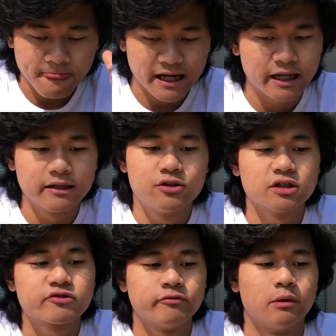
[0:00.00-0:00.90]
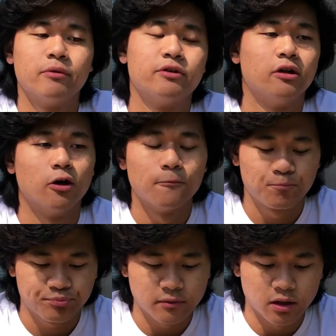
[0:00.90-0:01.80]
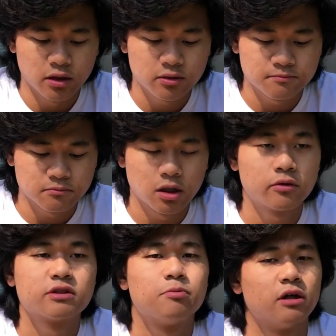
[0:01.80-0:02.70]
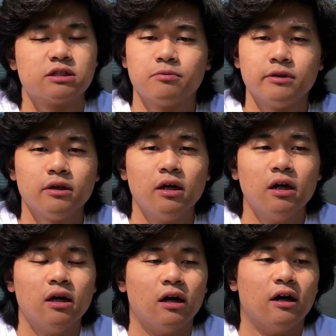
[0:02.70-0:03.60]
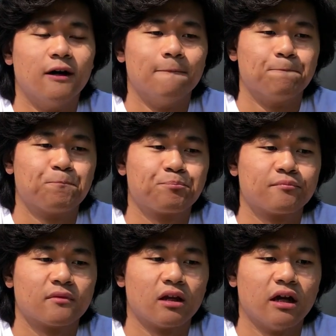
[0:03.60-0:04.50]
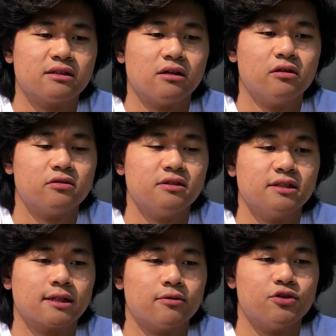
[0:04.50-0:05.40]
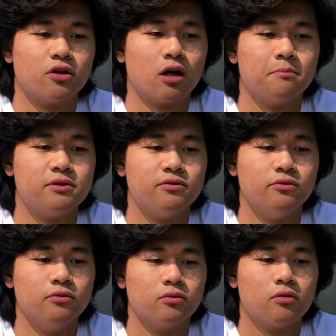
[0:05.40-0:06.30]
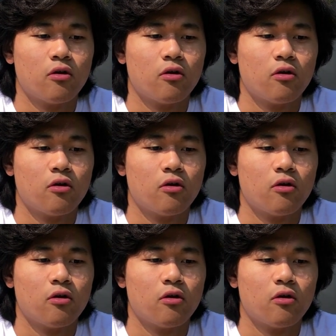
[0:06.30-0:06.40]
And just remember, you know, hunt responsibly. As hunters, it's our job to